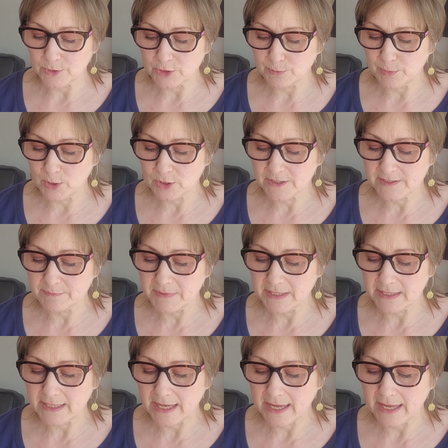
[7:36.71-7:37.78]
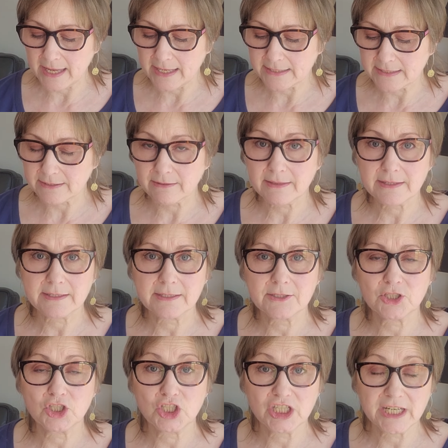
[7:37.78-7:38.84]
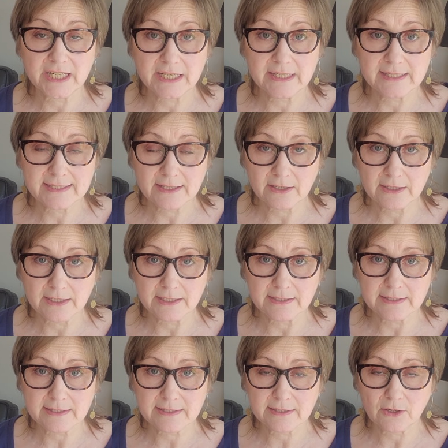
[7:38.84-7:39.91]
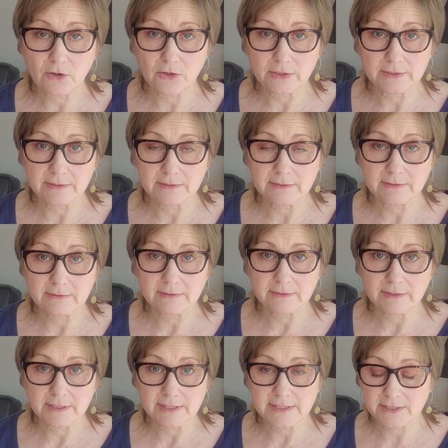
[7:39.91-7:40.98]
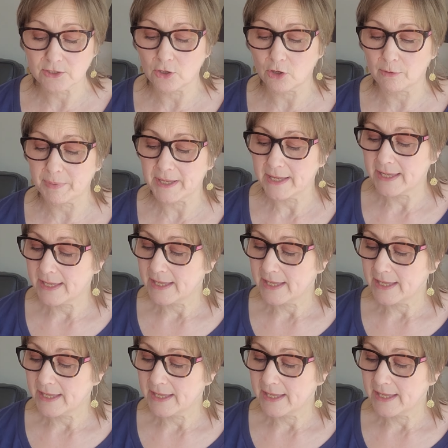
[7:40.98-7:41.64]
which puts me at the G size on this top.